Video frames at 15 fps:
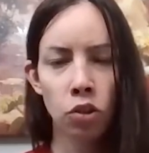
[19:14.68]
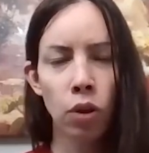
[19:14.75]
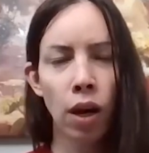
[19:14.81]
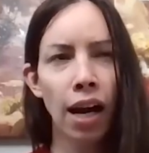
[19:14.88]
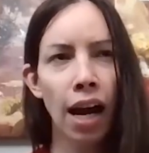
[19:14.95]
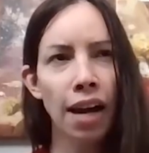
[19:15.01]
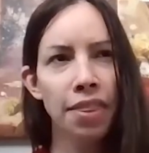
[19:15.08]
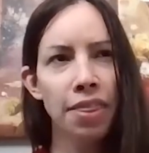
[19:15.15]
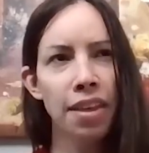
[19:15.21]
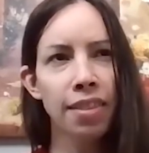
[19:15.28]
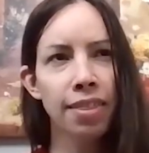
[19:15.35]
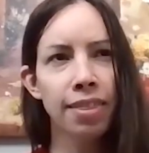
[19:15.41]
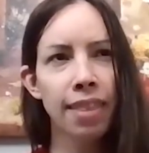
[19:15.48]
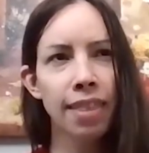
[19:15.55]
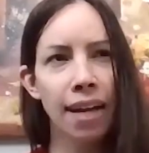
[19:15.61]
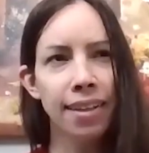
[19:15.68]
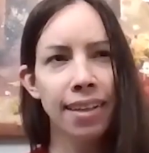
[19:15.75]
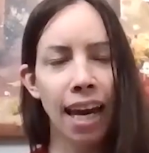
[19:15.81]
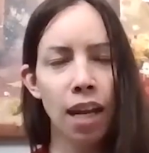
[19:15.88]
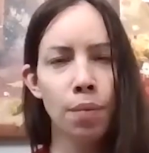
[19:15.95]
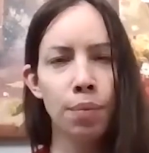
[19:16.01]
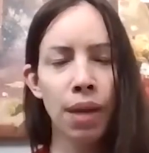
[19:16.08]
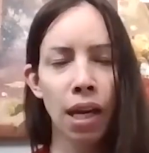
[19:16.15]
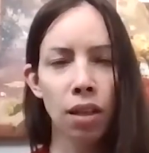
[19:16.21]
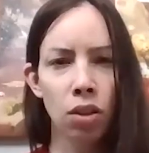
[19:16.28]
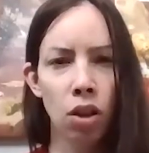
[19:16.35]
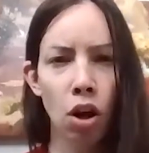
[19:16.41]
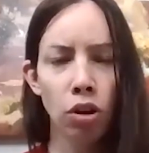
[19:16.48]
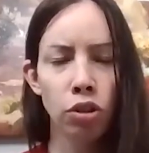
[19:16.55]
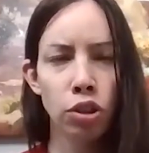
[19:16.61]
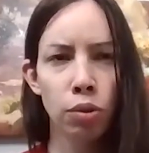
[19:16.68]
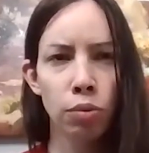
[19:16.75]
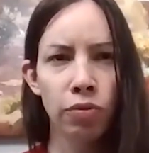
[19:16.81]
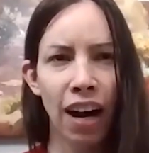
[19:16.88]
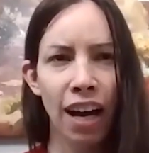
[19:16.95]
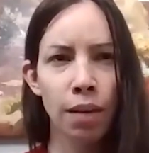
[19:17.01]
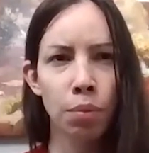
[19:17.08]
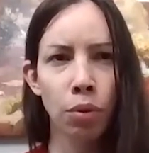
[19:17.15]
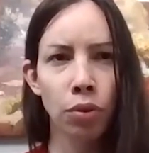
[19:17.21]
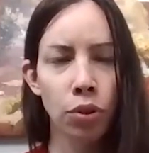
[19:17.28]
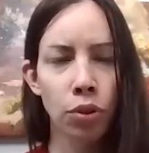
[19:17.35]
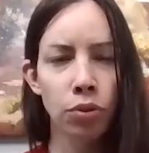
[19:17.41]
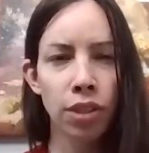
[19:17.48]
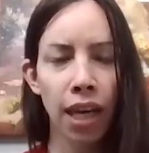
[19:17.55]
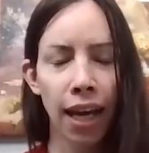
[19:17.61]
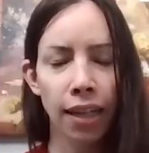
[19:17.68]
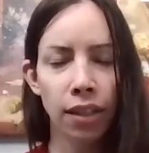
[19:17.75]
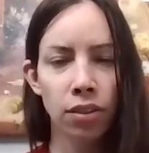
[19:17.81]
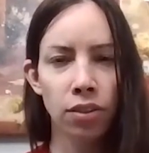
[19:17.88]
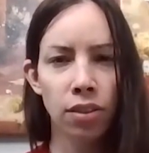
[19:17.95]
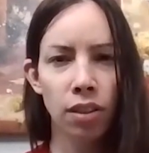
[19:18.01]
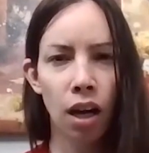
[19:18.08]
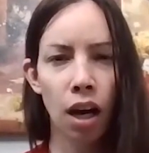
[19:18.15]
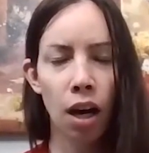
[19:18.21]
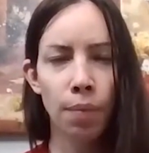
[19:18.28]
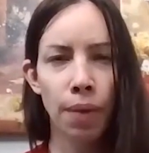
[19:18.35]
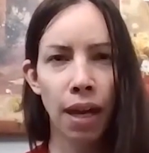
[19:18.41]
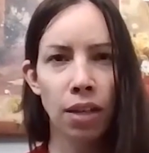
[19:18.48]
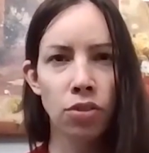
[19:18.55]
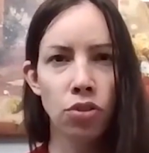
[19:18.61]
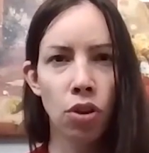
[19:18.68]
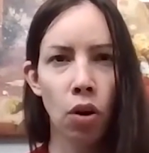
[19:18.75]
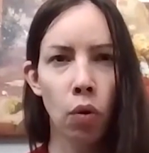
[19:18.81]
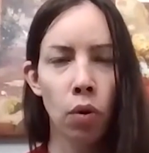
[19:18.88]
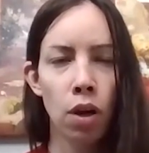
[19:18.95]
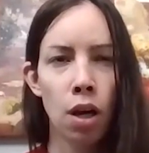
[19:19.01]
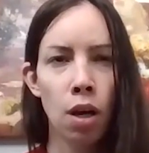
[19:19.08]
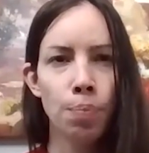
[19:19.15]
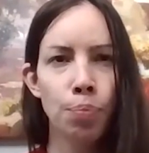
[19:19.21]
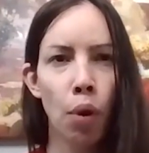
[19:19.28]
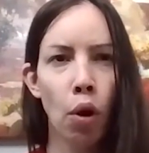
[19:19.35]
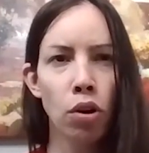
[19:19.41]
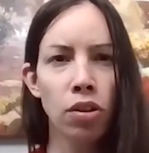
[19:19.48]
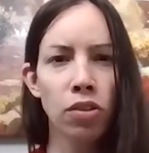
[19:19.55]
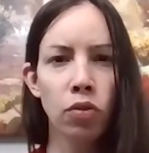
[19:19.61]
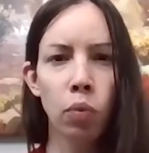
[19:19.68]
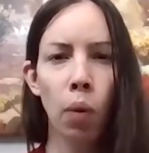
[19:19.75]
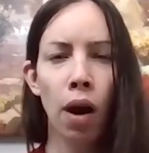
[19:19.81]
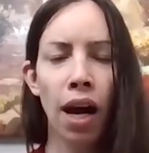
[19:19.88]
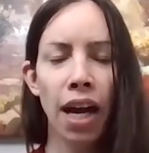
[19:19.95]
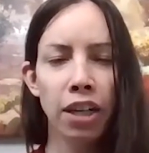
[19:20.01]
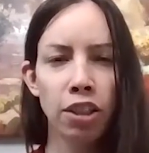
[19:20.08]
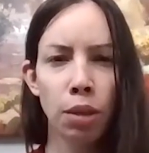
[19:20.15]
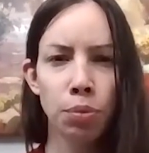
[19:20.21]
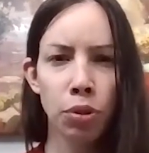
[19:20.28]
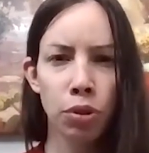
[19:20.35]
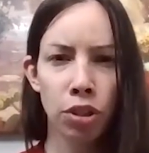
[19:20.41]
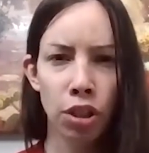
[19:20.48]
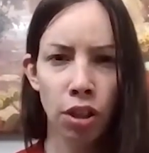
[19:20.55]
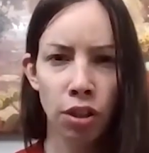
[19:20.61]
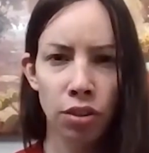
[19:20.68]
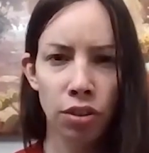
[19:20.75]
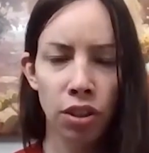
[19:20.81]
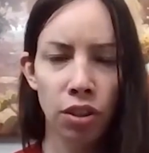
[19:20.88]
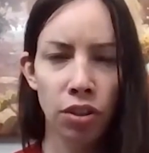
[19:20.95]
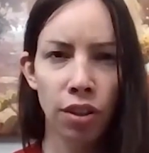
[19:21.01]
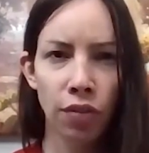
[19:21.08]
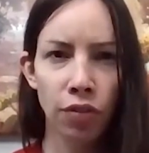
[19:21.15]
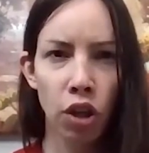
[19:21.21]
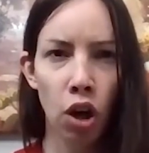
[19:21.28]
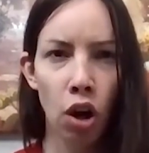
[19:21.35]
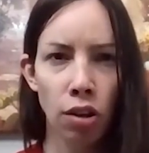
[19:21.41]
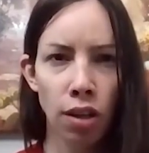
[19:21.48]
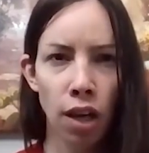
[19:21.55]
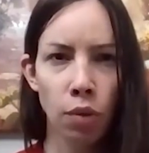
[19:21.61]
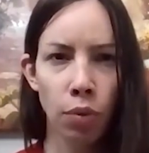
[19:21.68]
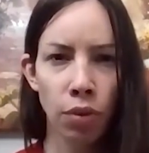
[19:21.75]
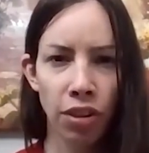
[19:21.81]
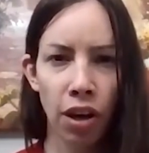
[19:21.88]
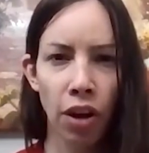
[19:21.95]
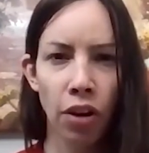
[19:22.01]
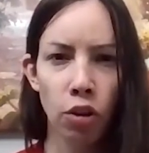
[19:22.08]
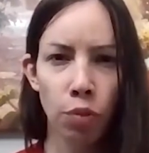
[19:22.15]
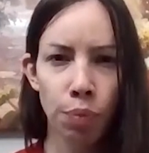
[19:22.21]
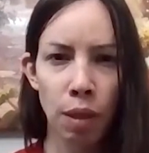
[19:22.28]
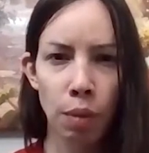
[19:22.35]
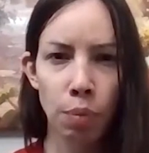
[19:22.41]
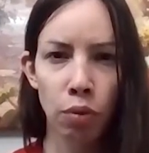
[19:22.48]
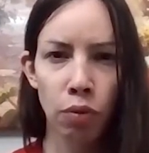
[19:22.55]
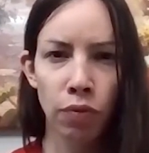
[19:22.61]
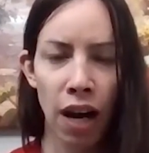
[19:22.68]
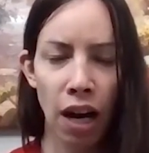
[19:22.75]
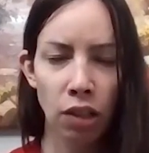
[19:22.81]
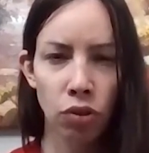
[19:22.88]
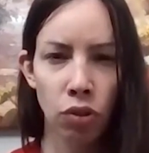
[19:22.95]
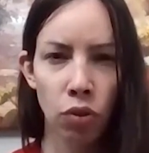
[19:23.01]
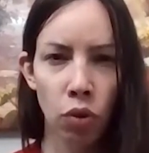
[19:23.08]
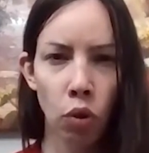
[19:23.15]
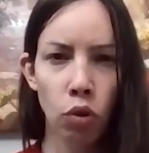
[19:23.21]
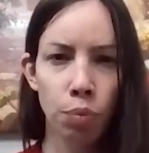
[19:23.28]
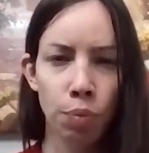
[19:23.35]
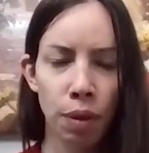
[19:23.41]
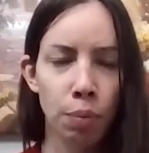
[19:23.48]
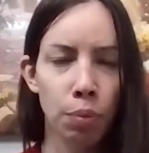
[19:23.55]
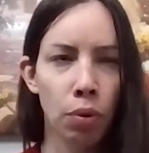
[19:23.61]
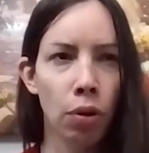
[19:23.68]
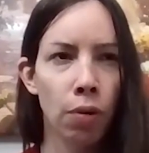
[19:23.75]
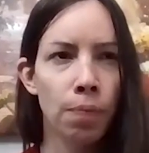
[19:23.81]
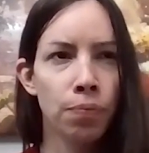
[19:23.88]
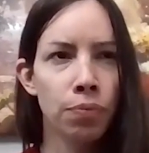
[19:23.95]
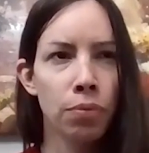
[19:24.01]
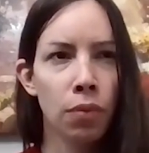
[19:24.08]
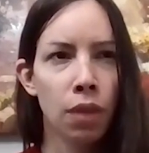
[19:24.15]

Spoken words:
So I think that can be a long-term viable use case. And so part of why cryptocurrencies have caught on with younger people faster than older people